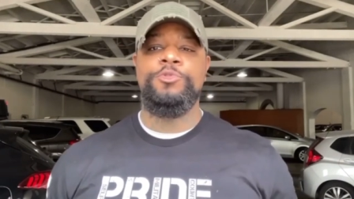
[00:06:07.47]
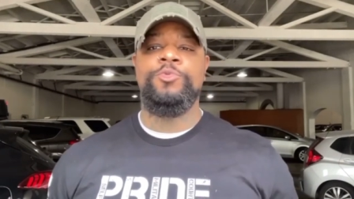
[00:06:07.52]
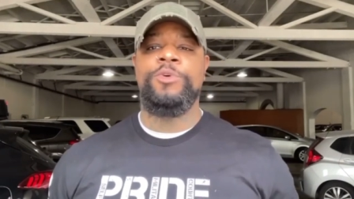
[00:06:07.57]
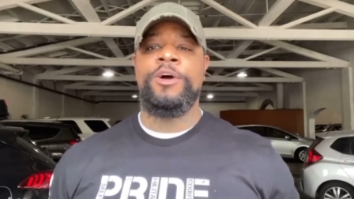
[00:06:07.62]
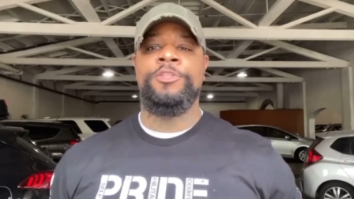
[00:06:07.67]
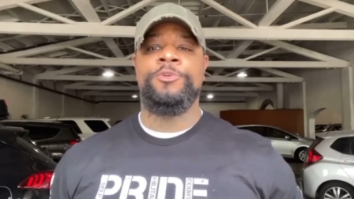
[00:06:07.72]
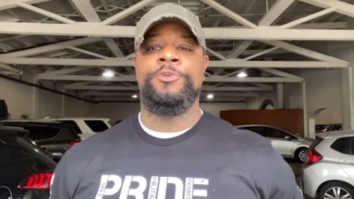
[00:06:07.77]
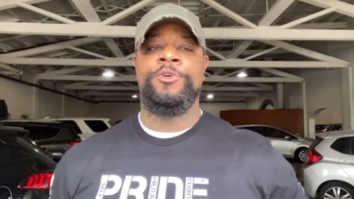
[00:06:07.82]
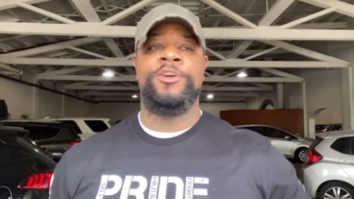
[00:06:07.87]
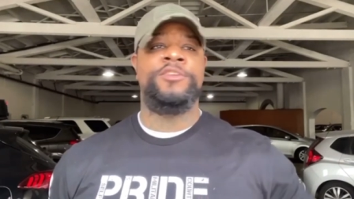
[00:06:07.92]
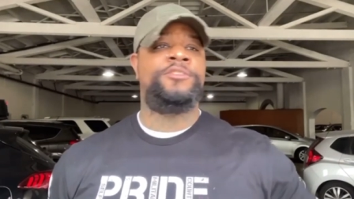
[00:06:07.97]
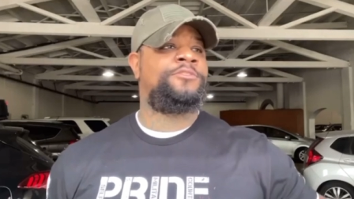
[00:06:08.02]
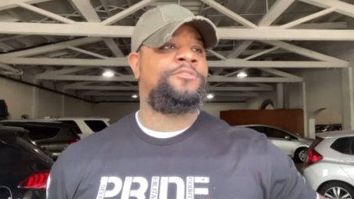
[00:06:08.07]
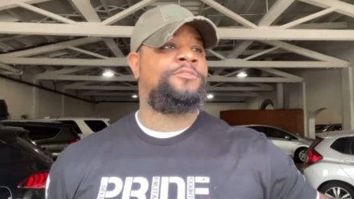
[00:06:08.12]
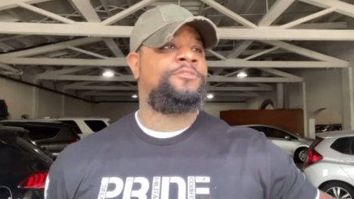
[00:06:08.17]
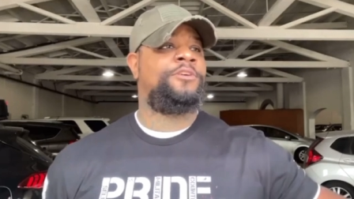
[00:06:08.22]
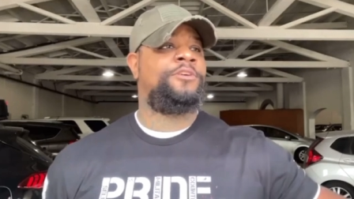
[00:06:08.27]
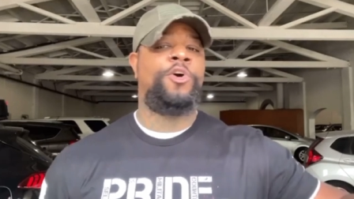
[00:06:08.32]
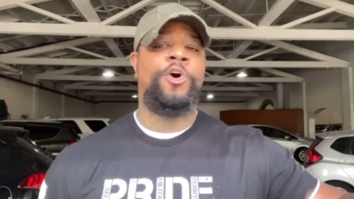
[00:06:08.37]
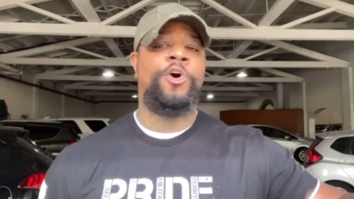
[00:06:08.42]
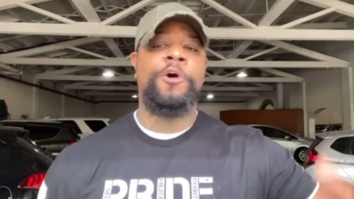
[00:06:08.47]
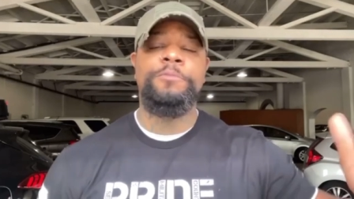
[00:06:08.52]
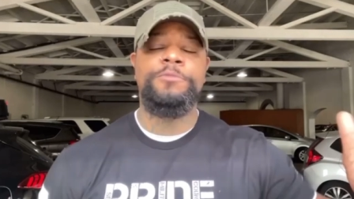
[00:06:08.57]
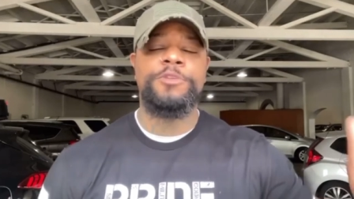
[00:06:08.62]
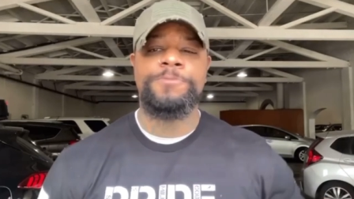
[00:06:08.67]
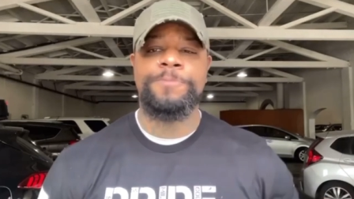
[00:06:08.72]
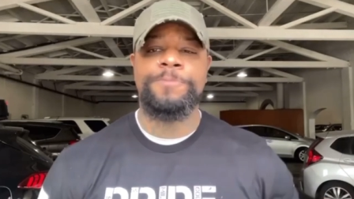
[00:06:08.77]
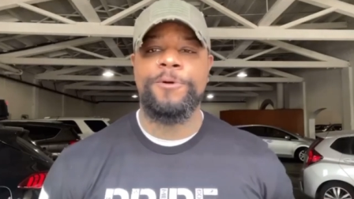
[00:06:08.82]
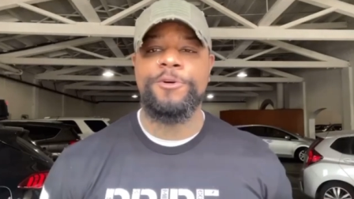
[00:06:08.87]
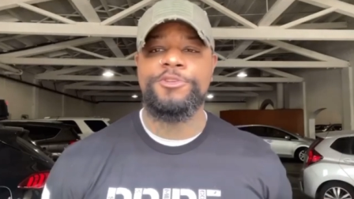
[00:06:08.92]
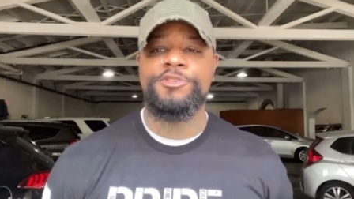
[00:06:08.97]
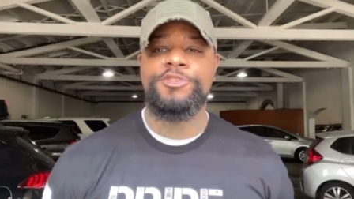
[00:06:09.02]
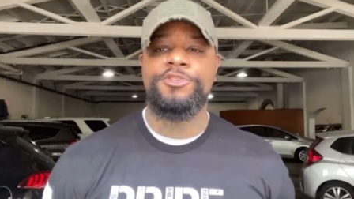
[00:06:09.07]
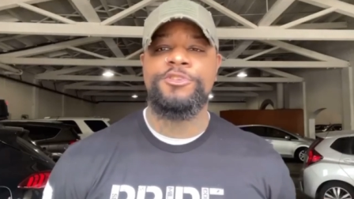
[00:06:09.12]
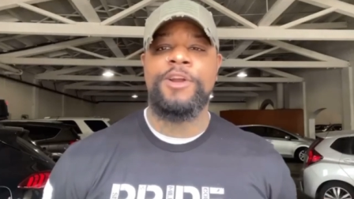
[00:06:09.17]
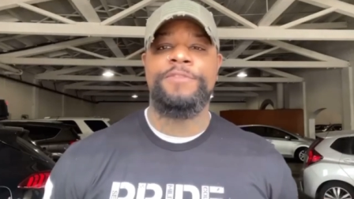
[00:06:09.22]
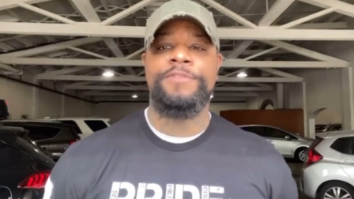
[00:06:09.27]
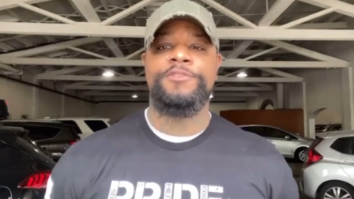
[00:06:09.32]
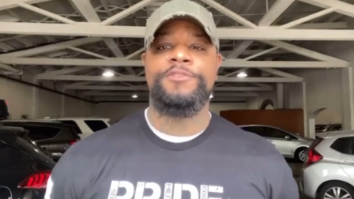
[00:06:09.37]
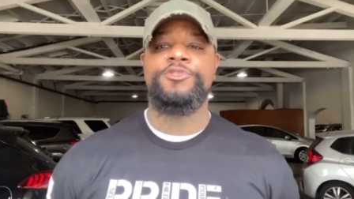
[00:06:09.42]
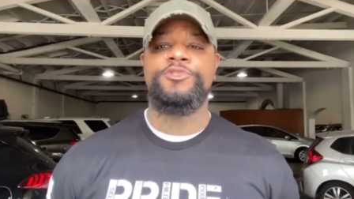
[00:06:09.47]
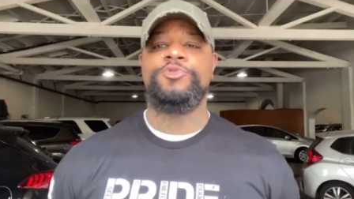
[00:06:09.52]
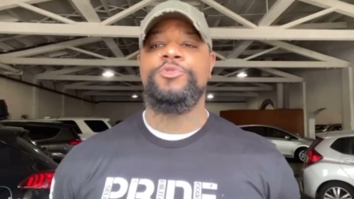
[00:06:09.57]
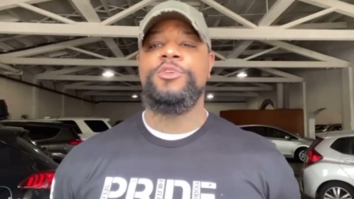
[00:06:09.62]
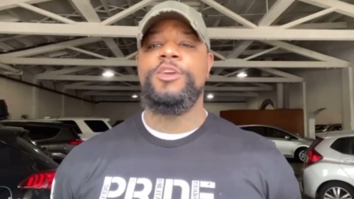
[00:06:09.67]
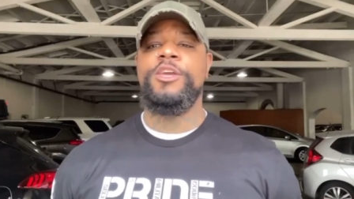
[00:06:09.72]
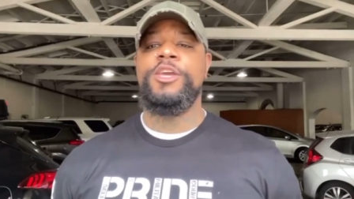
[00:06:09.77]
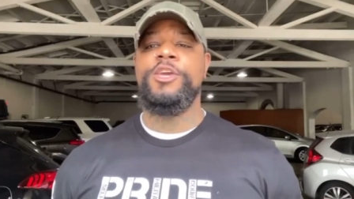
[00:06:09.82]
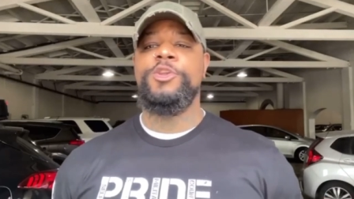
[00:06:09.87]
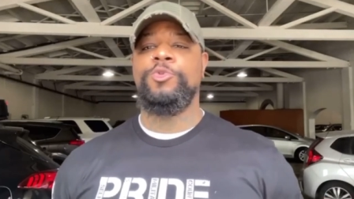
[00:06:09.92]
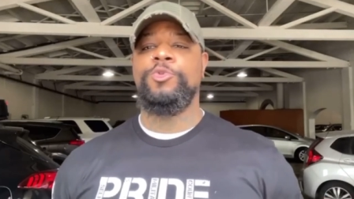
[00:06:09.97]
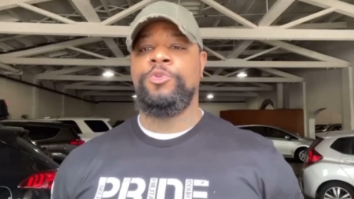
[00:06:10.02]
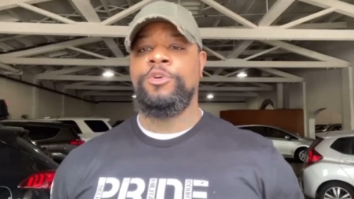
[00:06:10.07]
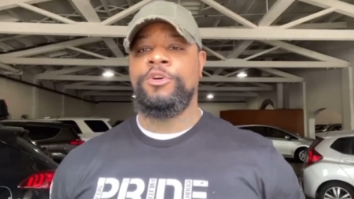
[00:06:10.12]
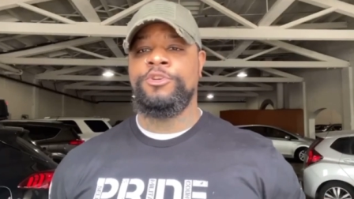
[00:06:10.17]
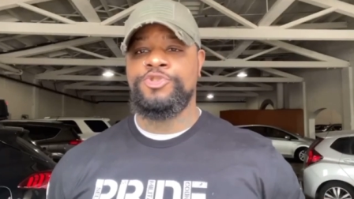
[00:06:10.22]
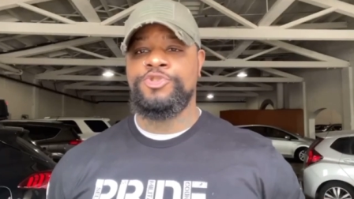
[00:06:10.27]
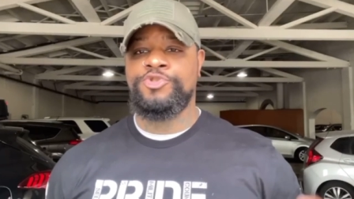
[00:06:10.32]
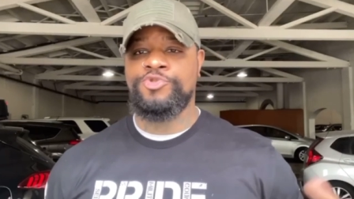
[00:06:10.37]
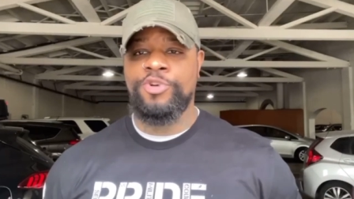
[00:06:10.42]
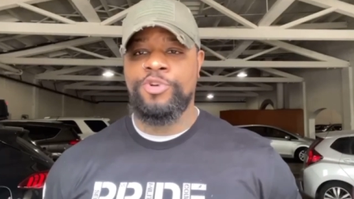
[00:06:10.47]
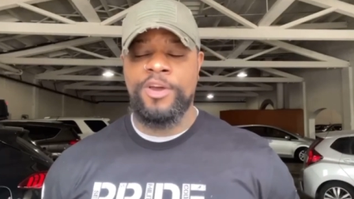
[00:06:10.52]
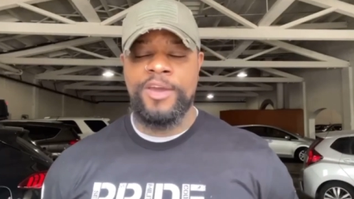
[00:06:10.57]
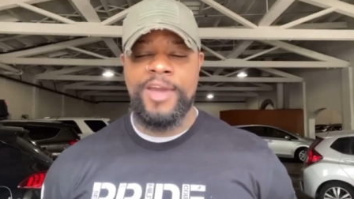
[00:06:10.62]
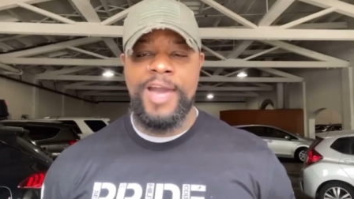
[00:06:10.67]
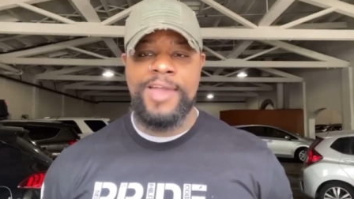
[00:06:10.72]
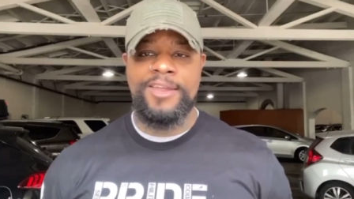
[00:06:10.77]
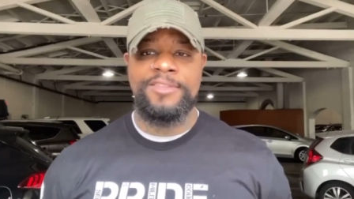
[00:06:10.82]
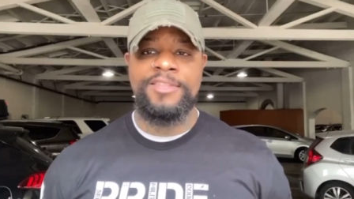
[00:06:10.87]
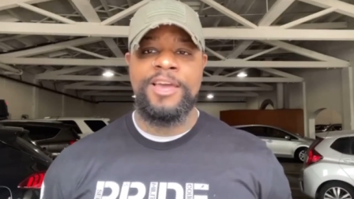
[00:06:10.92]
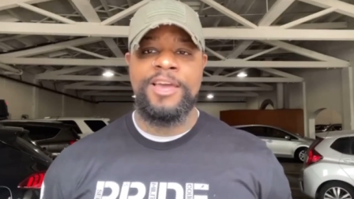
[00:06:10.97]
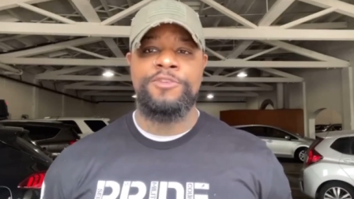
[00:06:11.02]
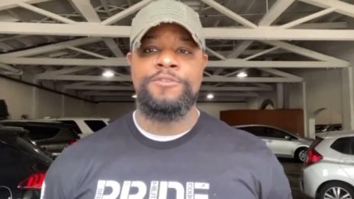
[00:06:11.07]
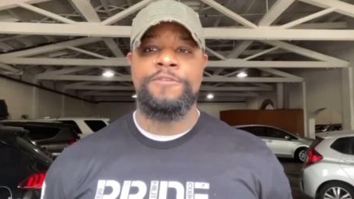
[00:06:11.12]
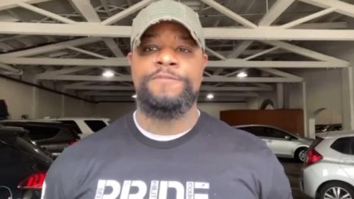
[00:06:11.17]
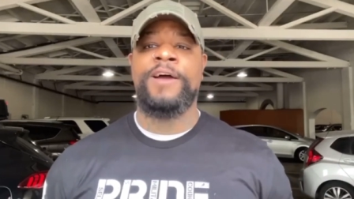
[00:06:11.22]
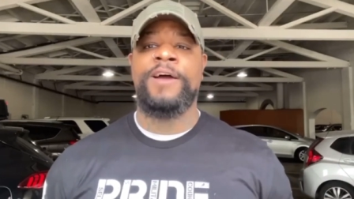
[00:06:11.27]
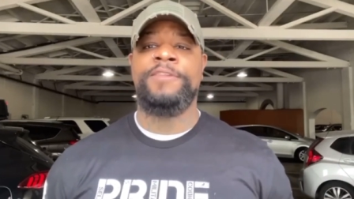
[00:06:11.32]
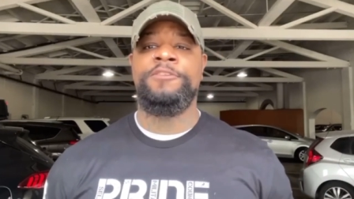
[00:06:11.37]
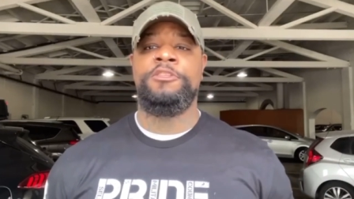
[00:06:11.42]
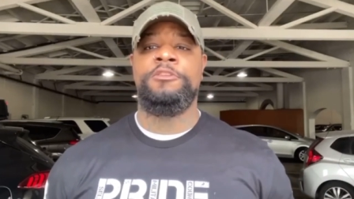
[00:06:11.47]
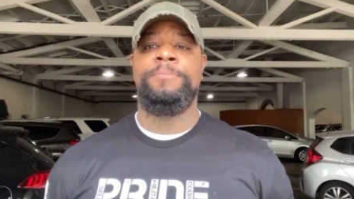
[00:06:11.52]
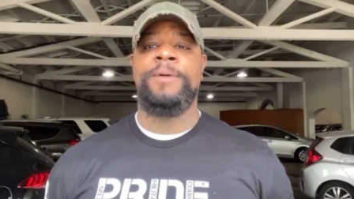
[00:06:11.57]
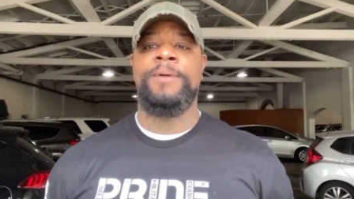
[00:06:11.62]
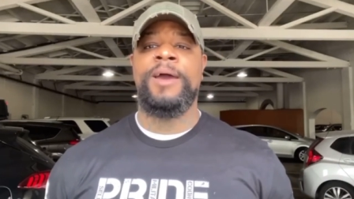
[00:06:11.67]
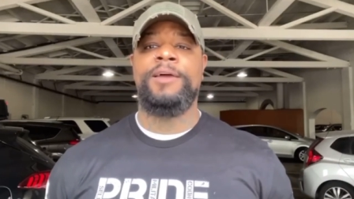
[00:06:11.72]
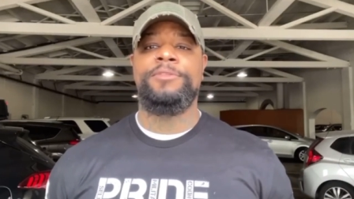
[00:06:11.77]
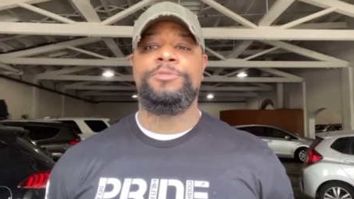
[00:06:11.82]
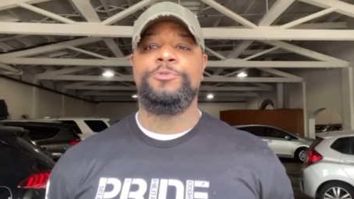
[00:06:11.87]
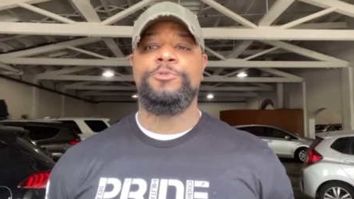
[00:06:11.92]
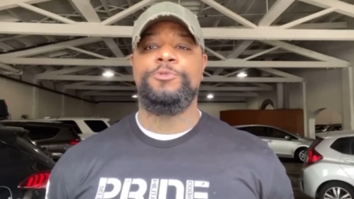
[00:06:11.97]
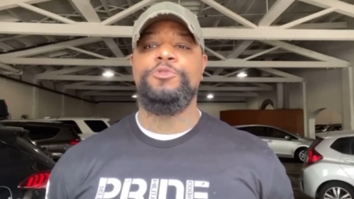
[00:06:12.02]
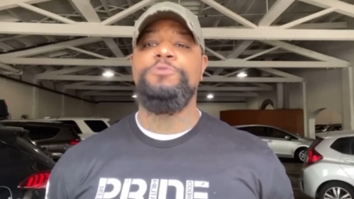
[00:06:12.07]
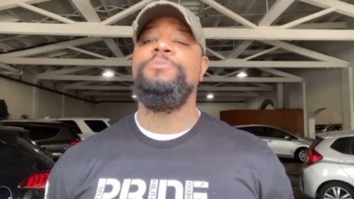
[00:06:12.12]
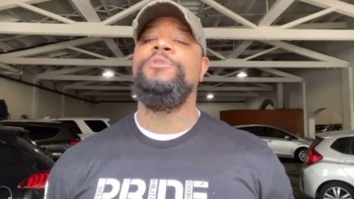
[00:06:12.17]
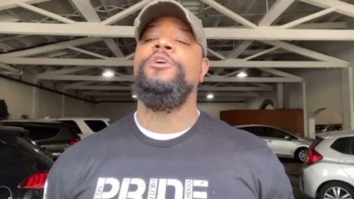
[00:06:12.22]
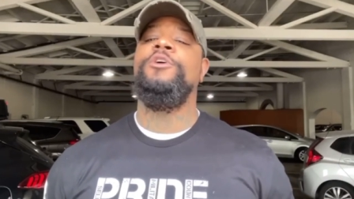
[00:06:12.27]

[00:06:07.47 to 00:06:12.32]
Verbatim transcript: whether it's a homeless person on the street or a drug addict that you find in the bathroom,